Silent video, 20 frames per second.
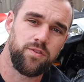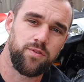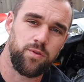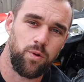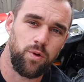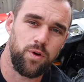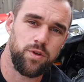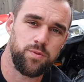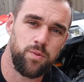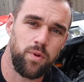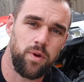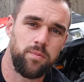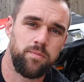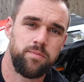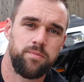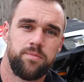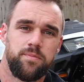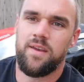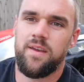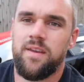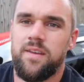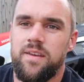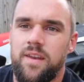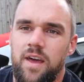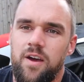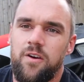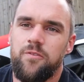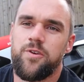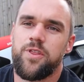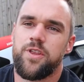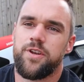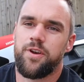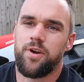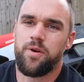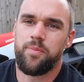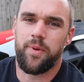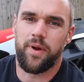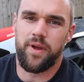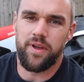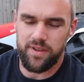story as well. Now for the
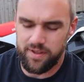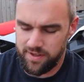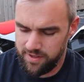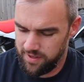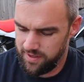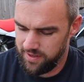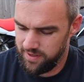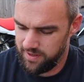dirt bike.